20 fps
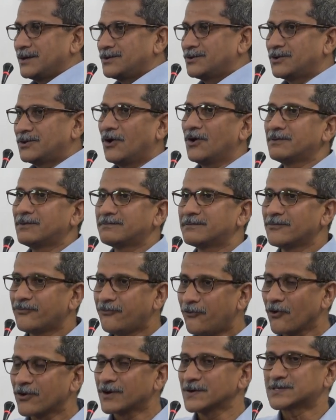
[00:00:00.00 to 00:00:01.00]
You don't
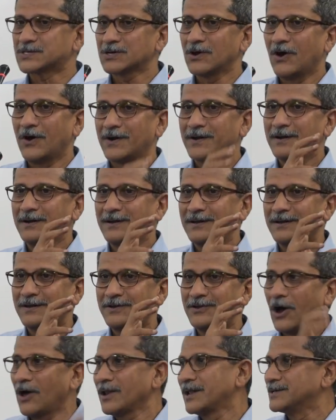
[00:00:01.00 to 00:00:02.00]
focus on
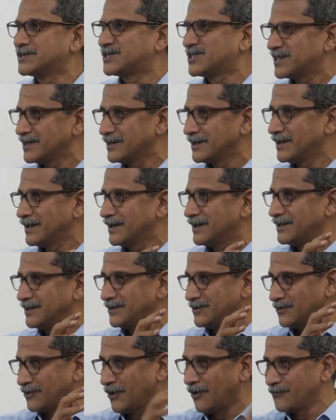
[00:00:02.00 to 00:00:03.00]
knowledge.
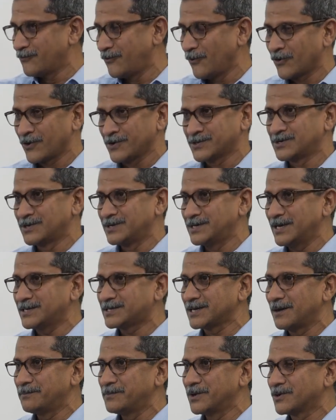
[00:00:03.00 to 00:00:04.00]
You don't focus on
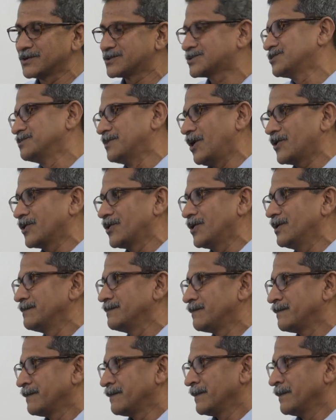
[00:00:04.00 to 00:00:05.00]
data because
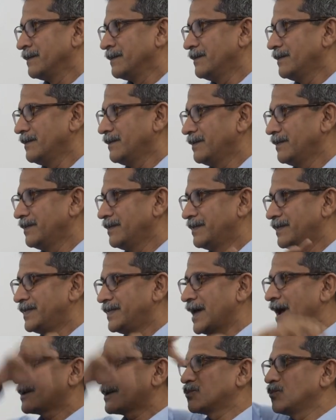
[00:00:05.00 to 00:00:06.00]
tomorrow
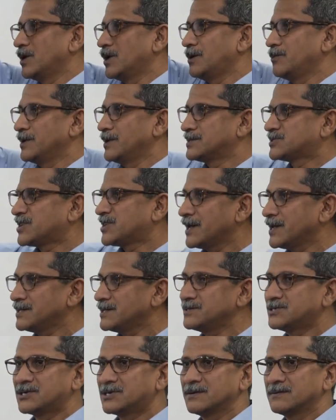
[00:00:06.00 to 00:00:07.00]
that world will
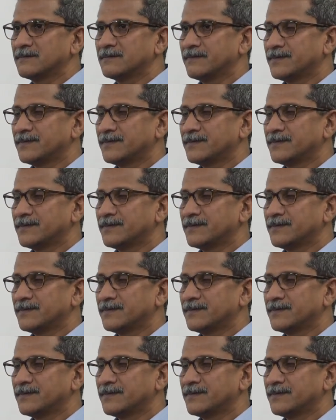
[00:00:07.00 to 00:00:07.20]
change,